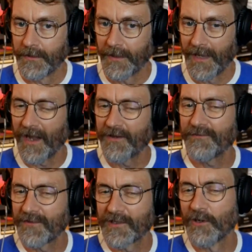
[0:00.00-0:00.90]
How, how
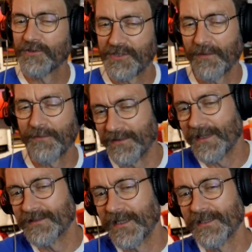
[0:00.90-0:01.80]
close do I mean? It,